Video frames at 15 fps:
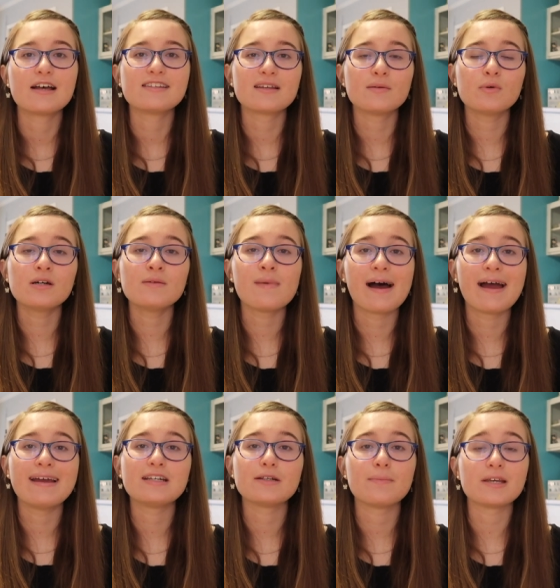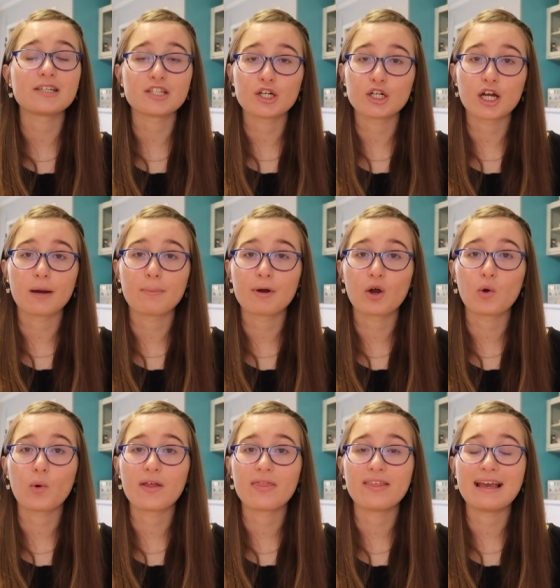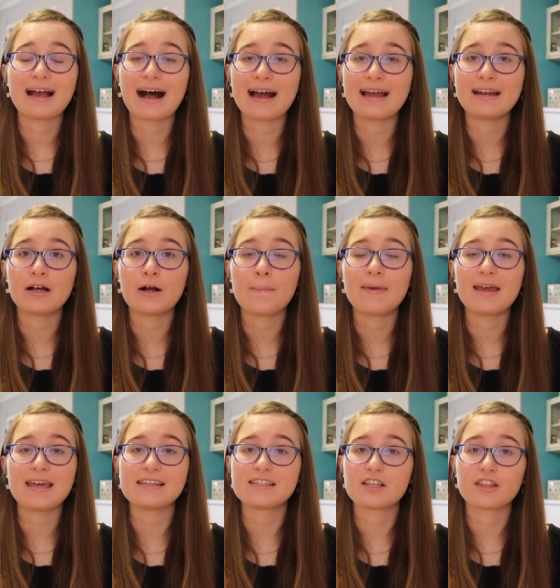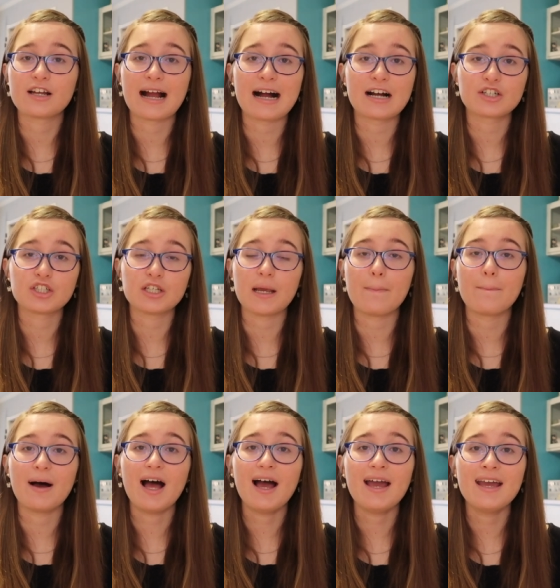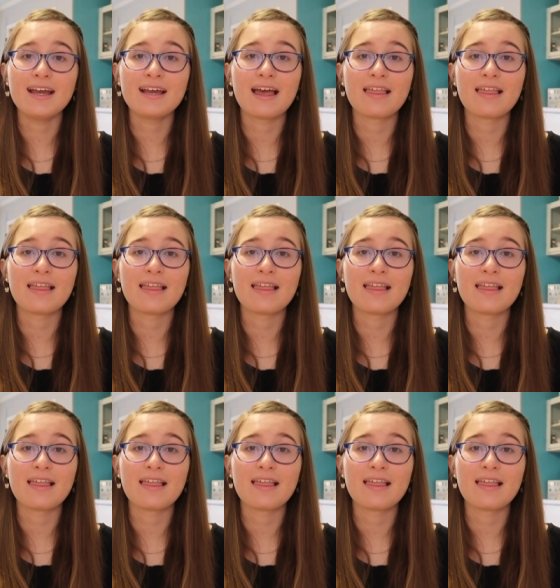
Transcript: someone might misinterpret what the item is that they're actually buying,